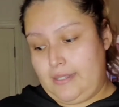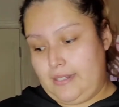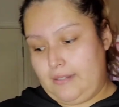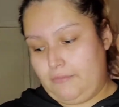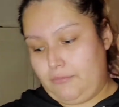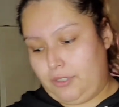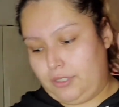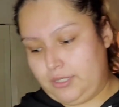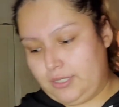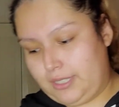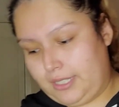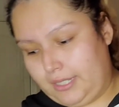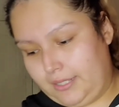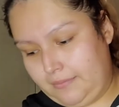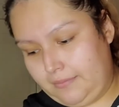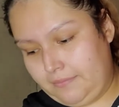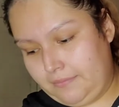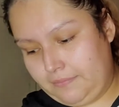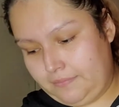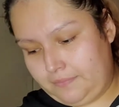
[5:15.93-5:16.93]
We'll see.
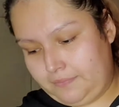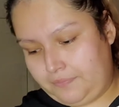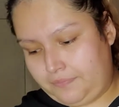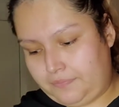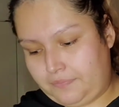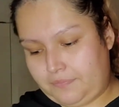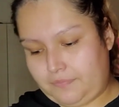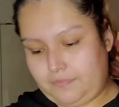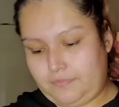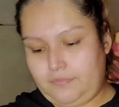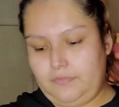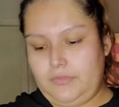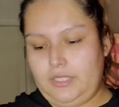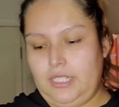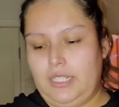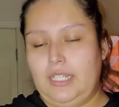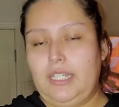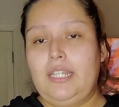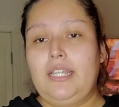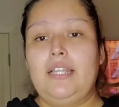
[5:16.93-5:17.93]

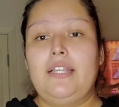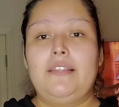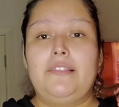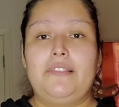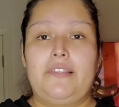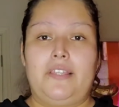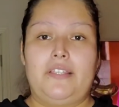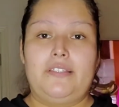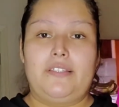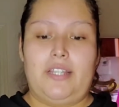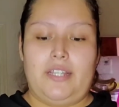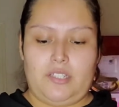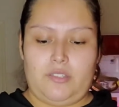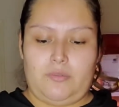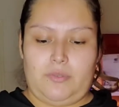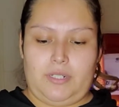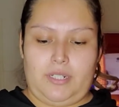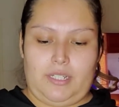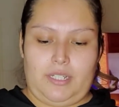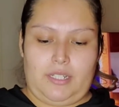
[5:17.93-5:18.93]
This next
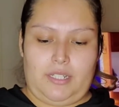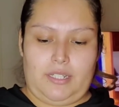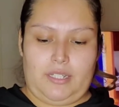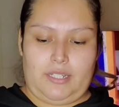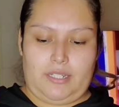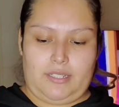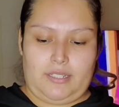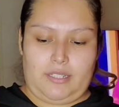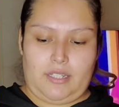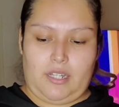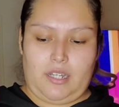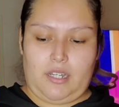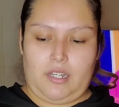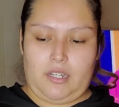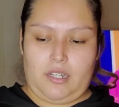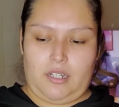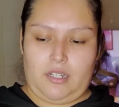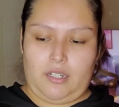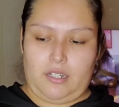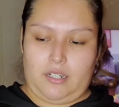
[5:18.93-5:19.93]
one is
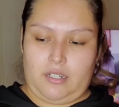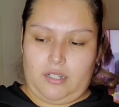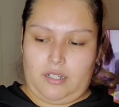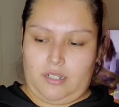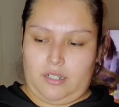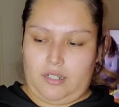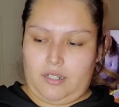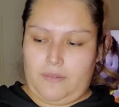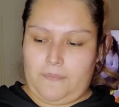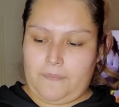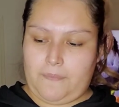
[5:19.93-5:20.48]
a uh,